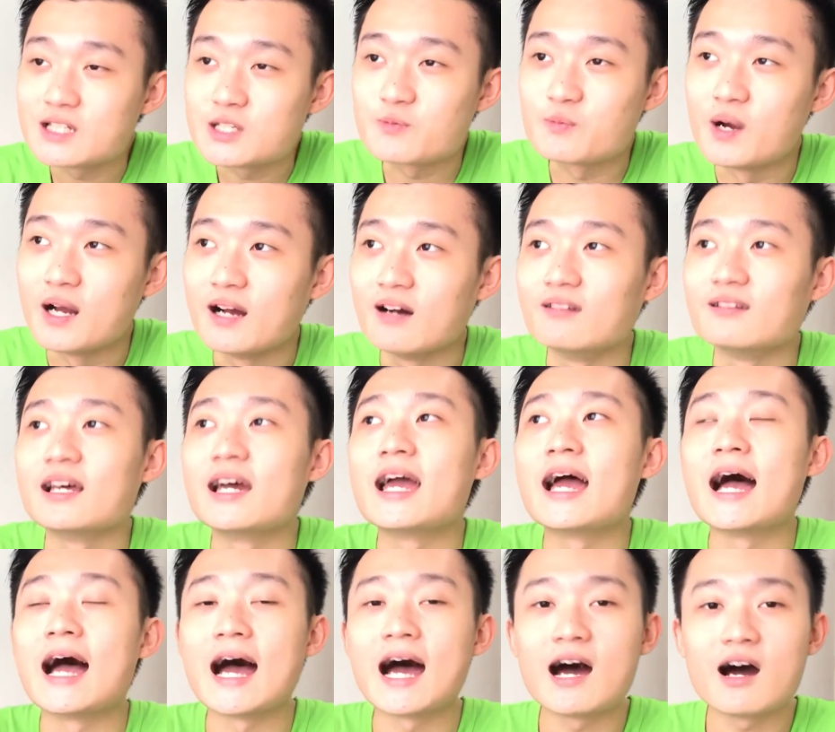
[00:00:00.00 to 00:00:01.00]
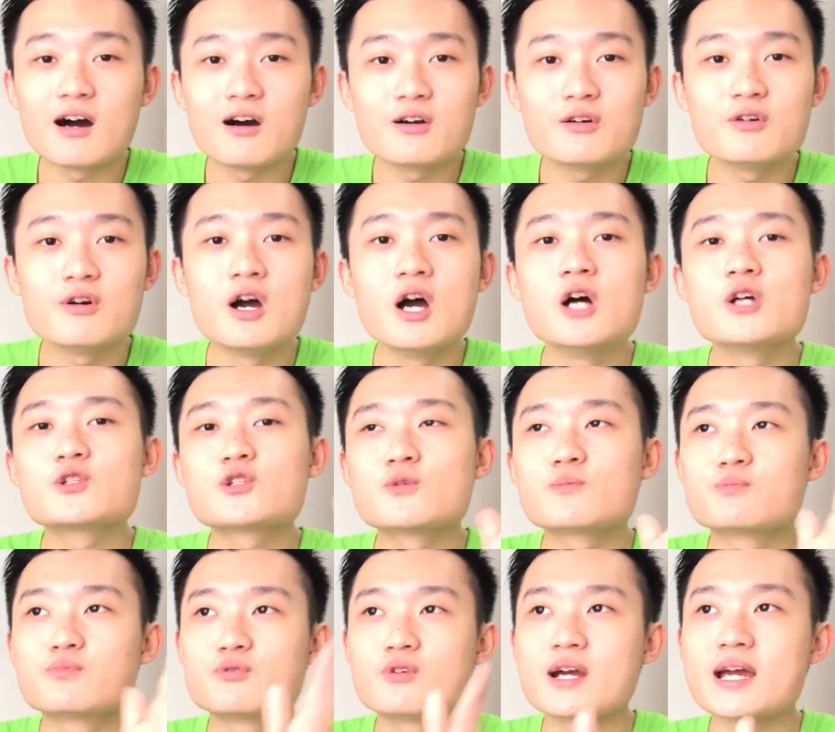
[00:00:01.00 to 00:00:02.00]
as well, like how to
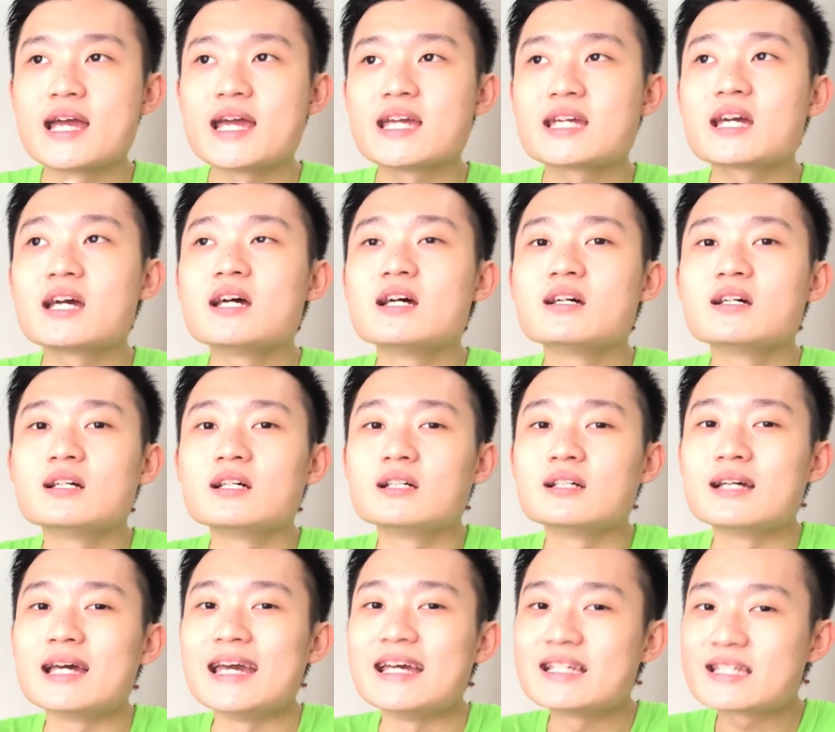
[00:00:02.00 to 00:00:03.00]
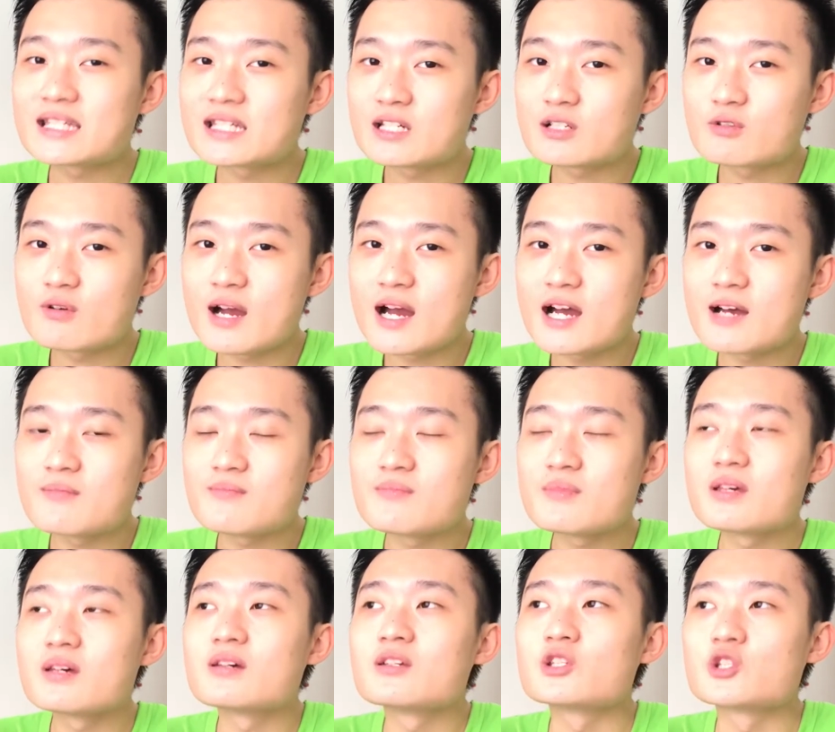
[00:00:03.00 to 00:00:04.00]
break Instagram
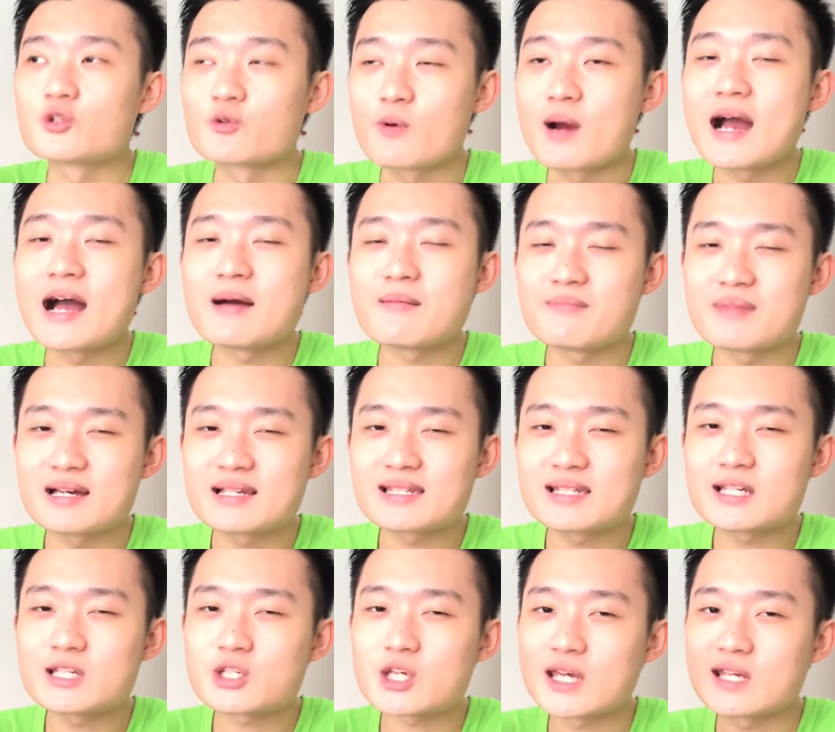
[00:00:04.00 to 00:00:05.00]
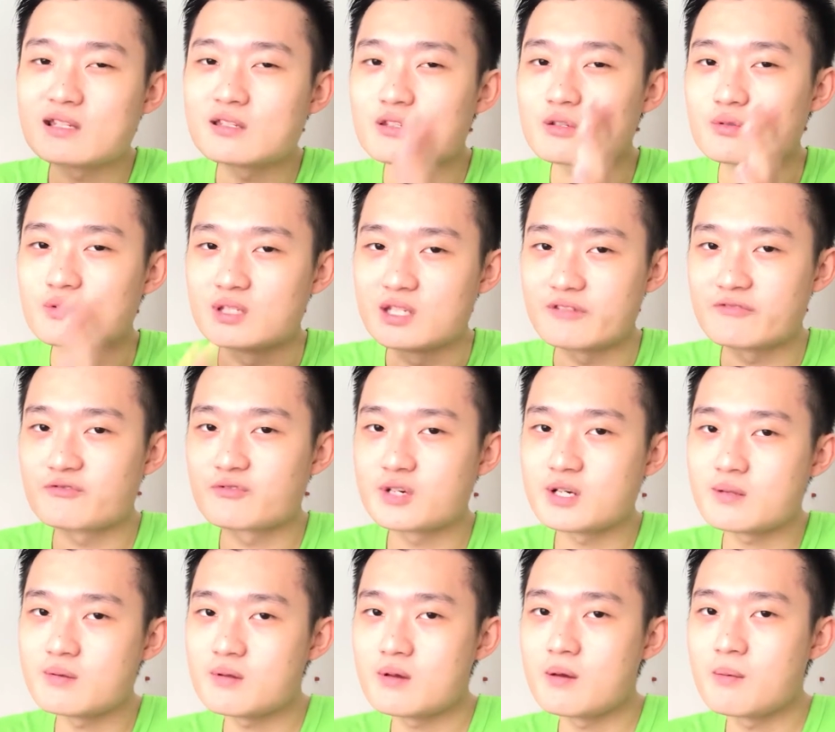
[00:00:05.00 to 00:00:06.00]
direct message into
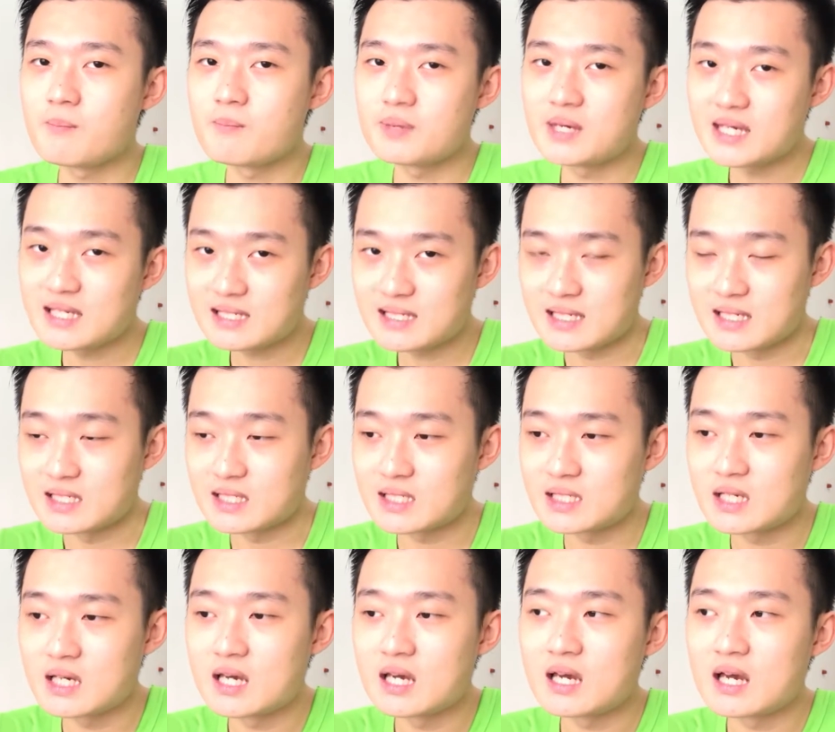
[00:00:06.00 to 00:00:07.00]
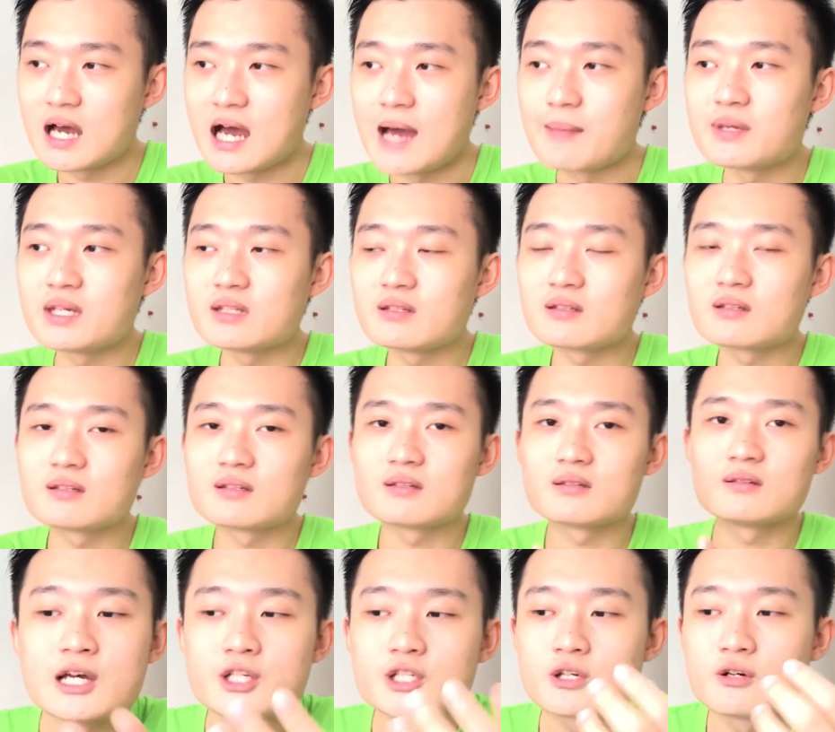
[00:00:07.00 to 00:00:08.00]
different pieces.
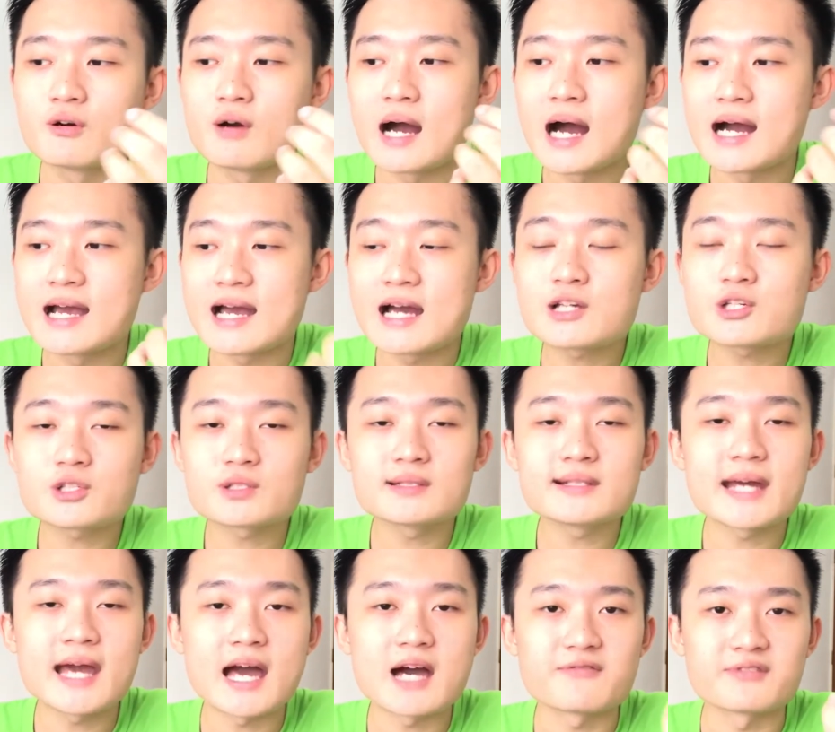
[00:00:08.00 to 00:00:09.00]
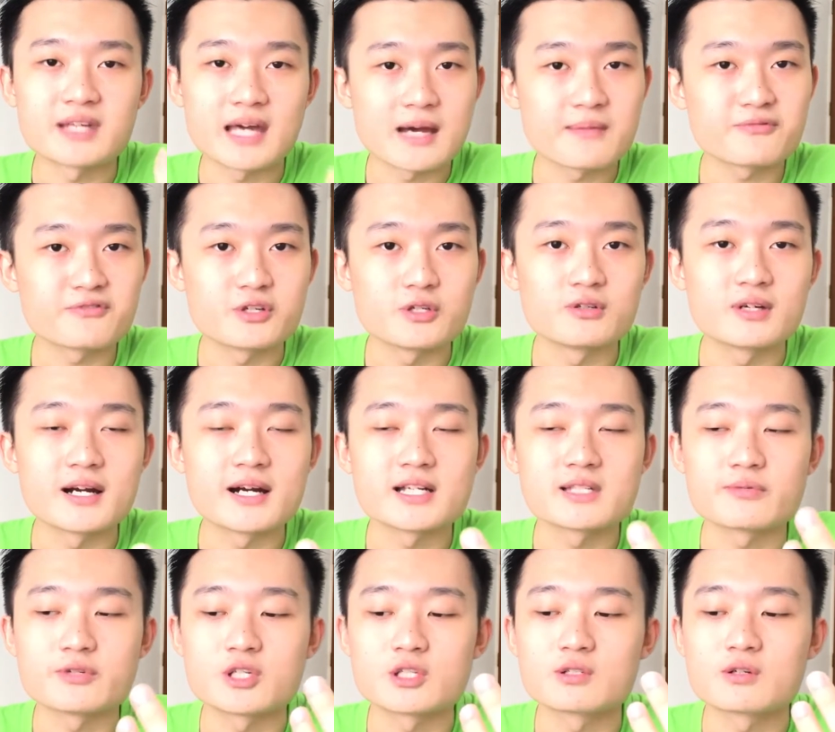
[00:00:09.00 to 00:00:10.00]
So I actually have an app for you
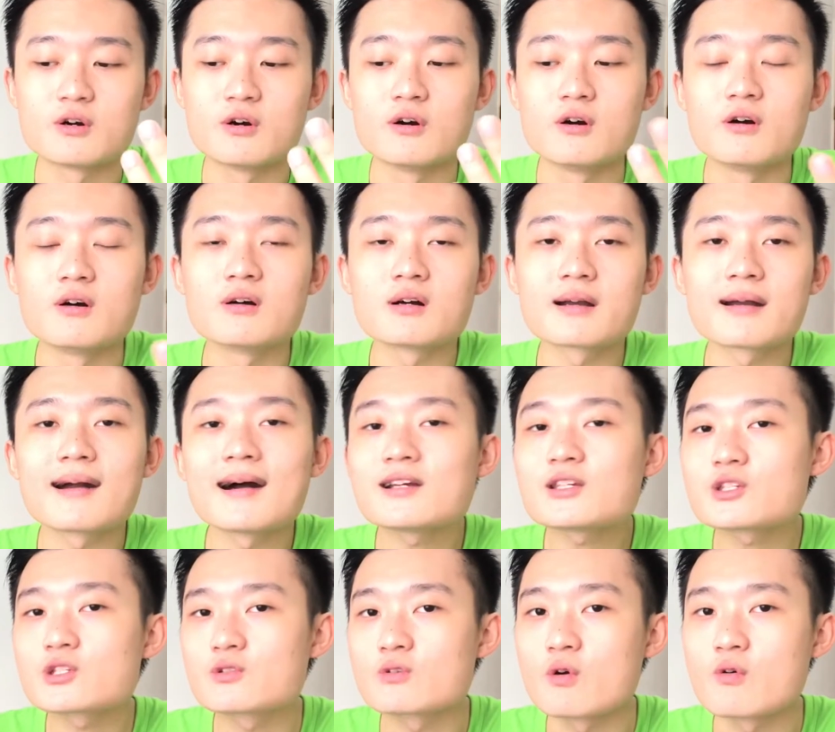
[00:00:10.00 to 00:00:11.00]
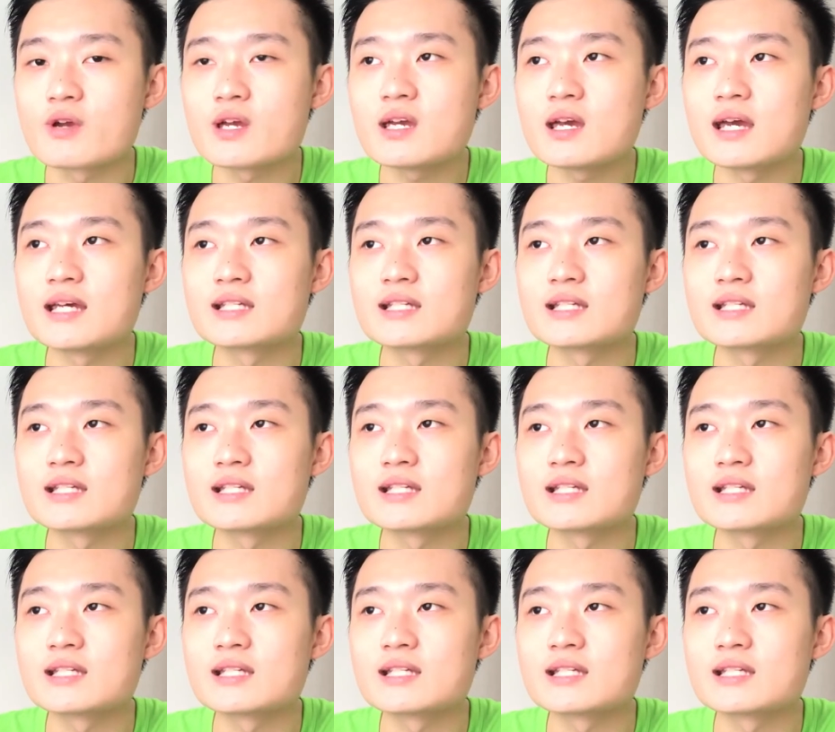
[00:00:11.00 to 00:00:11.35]
guys which is called Cut Story.